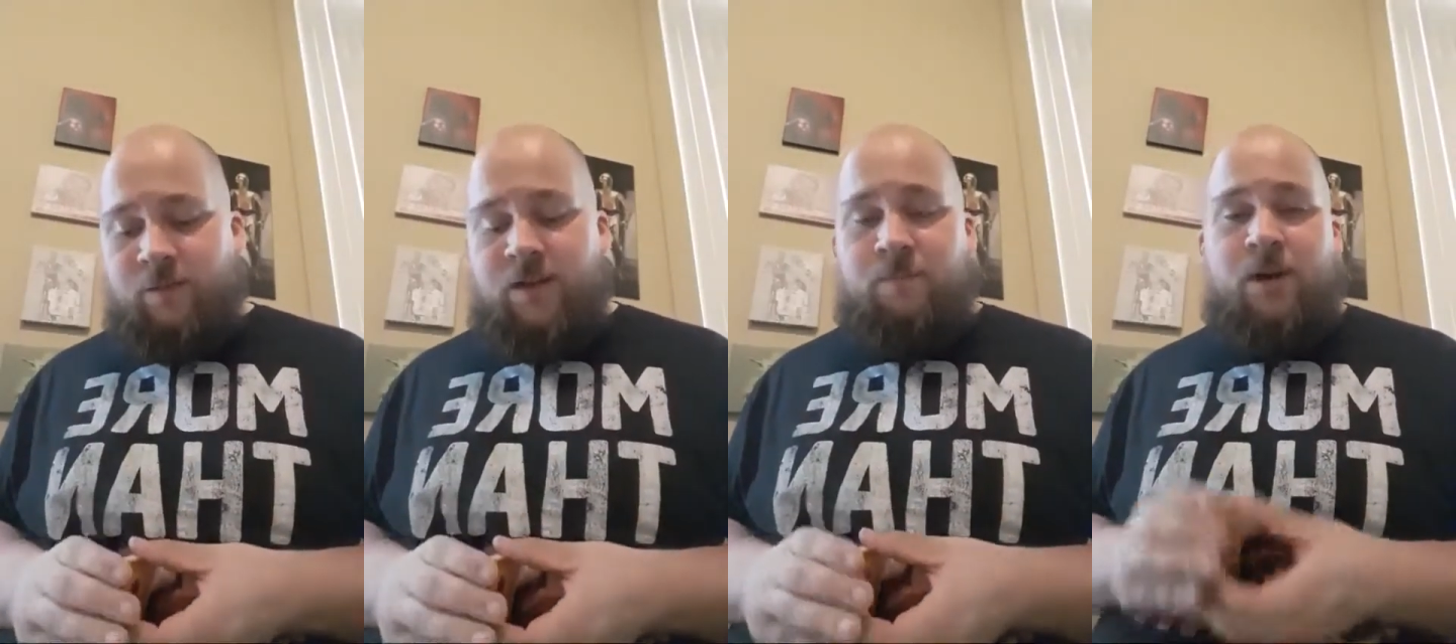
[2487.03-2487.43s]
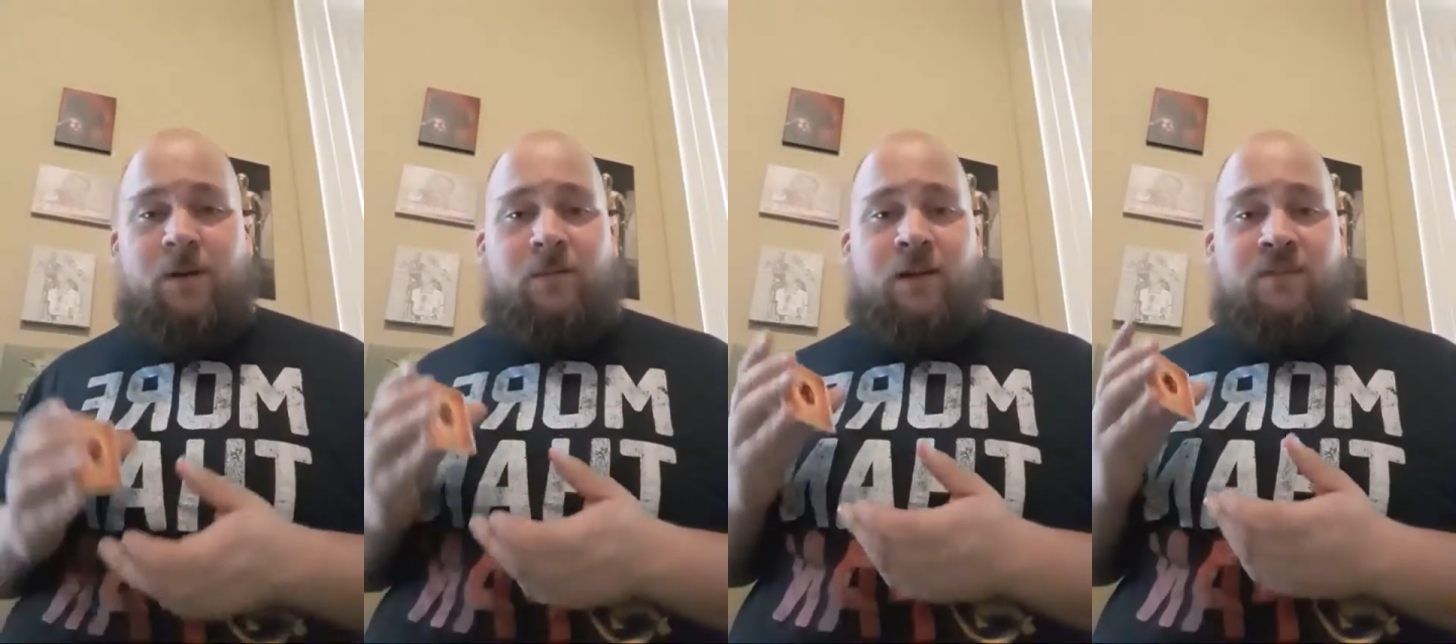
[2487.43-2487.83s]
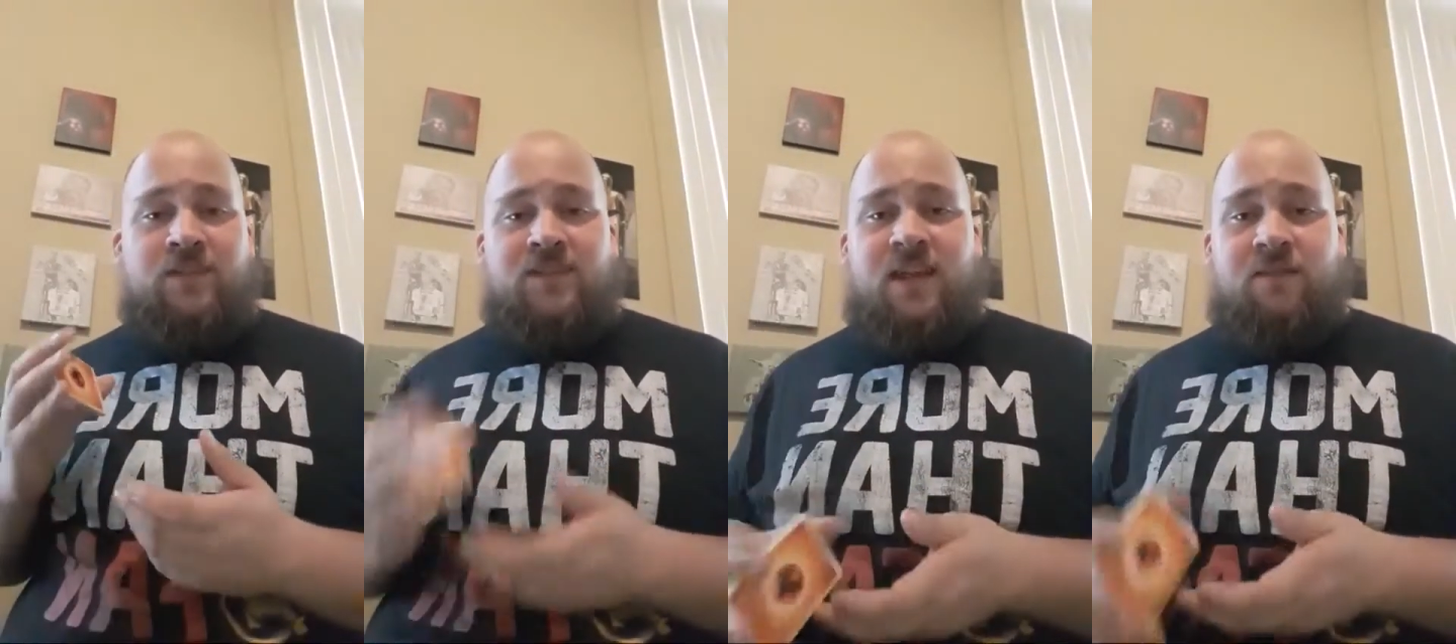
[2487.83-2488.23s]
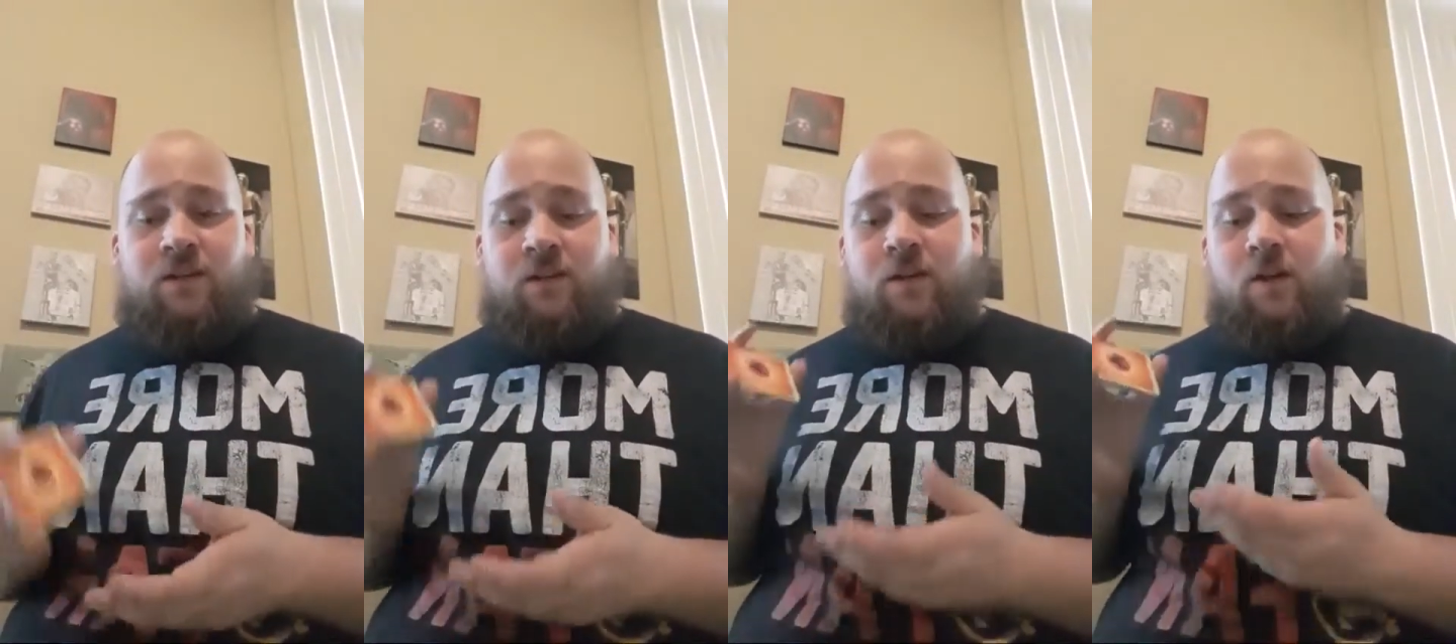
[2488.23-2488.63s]
We need bare minimum of
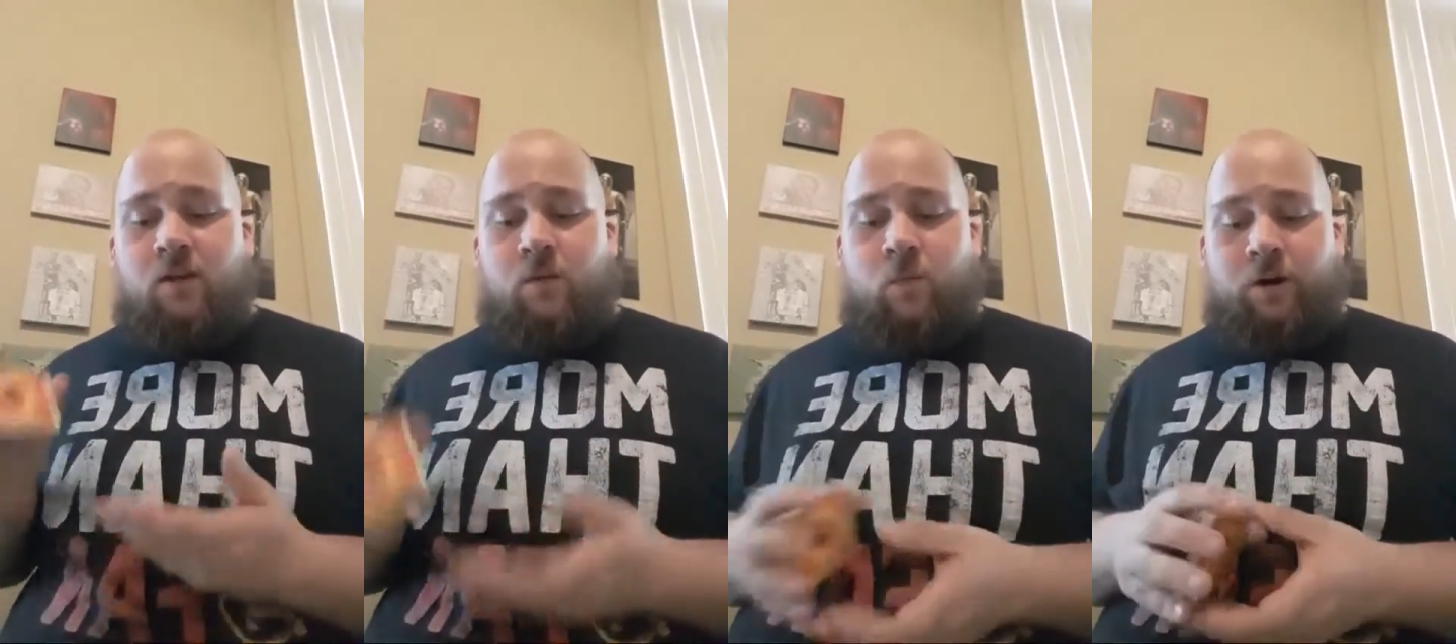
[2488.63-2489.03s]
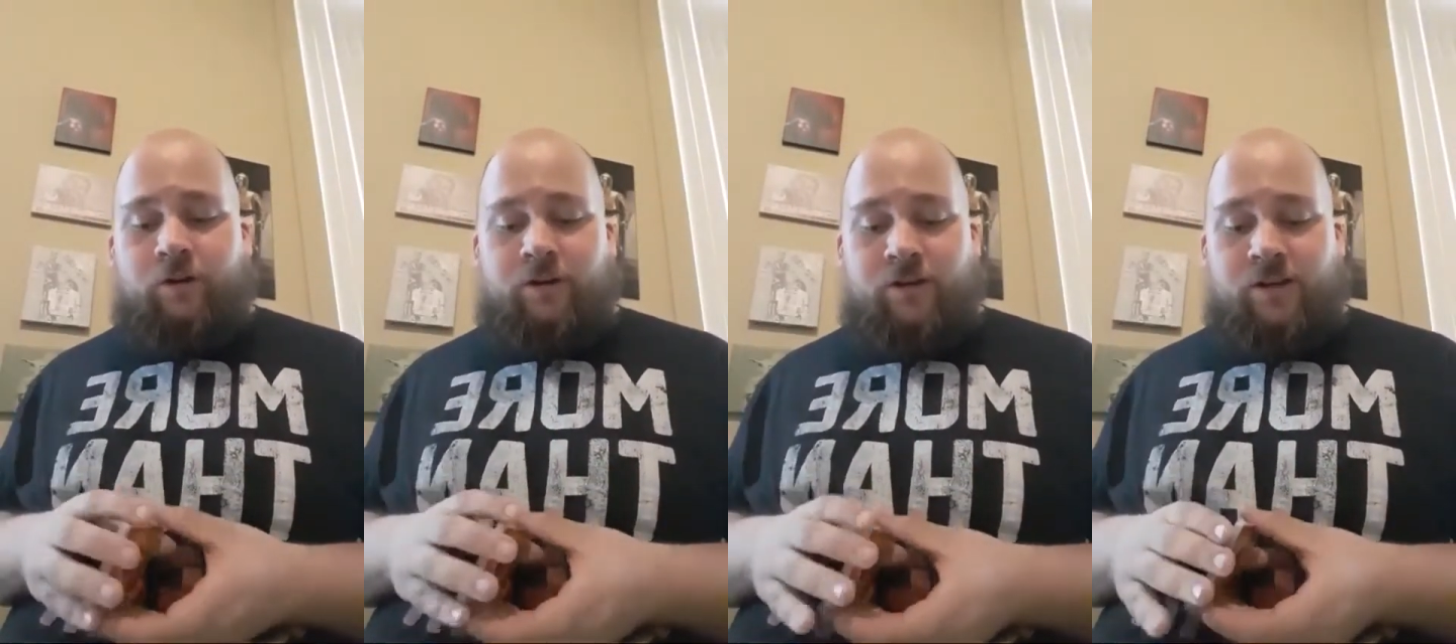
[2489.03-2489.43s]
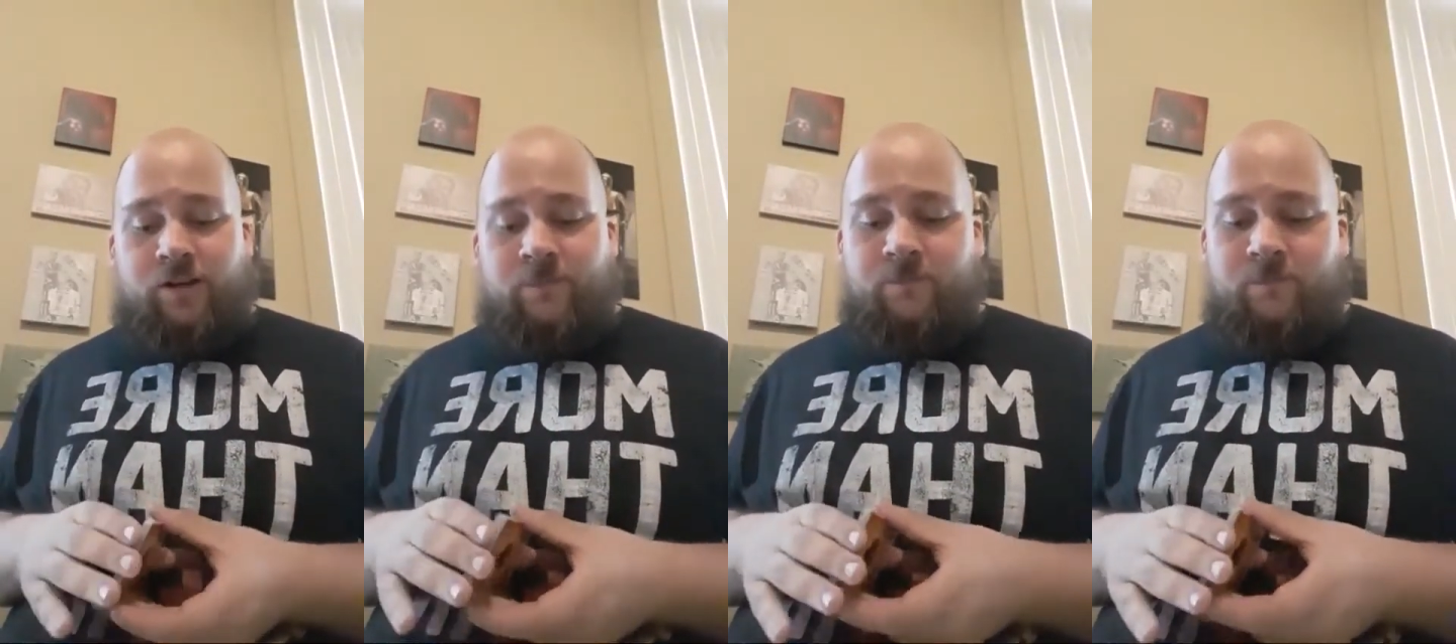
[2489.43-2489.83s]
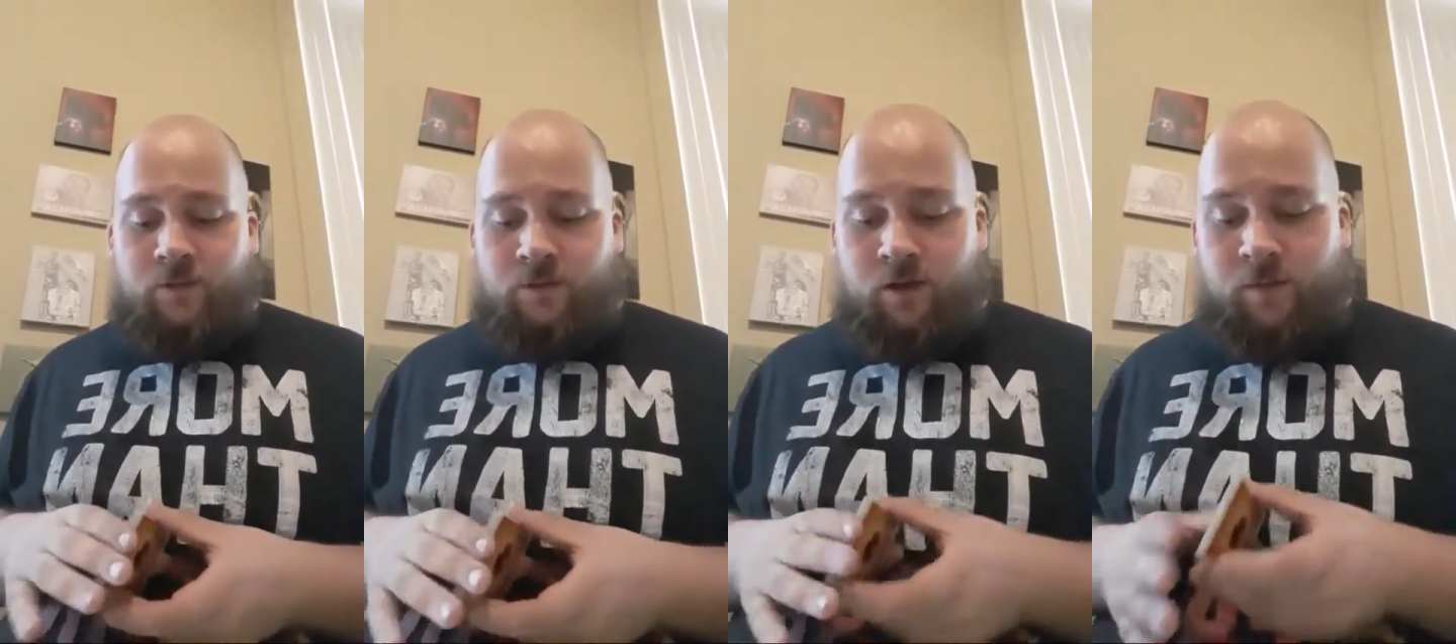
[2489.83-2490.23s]
7 water energy.
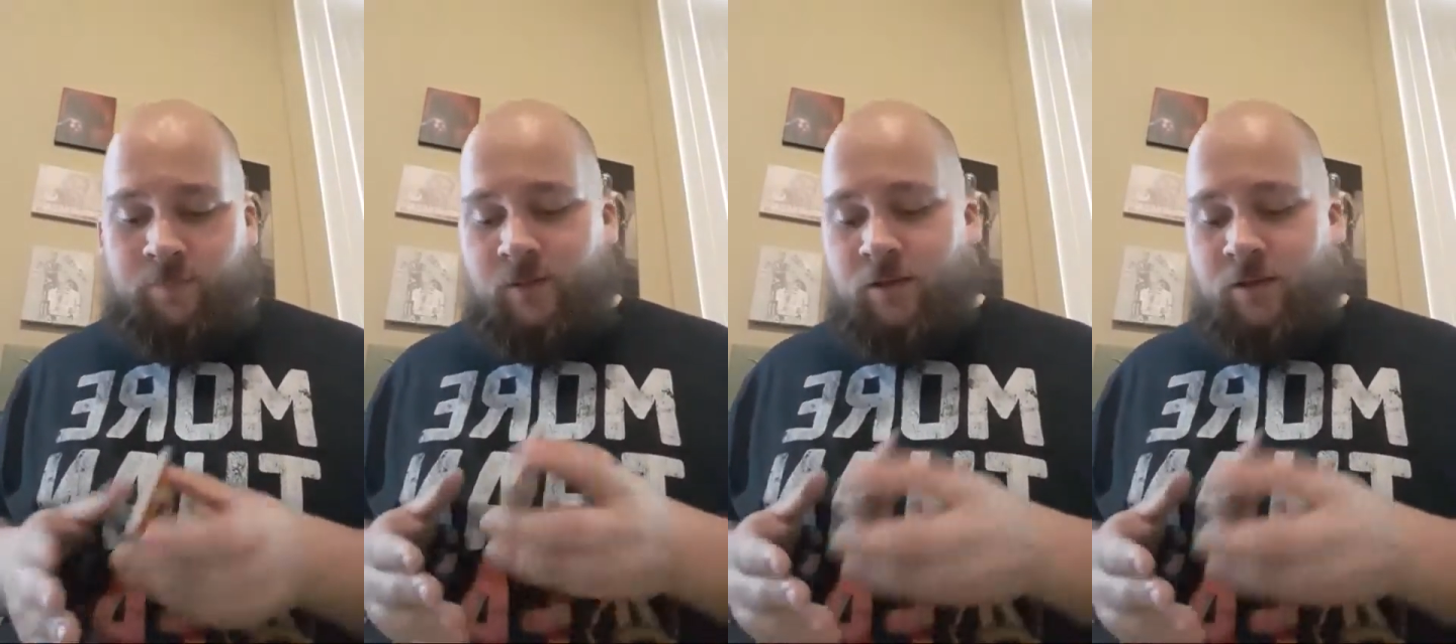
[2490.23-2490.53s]
Okay,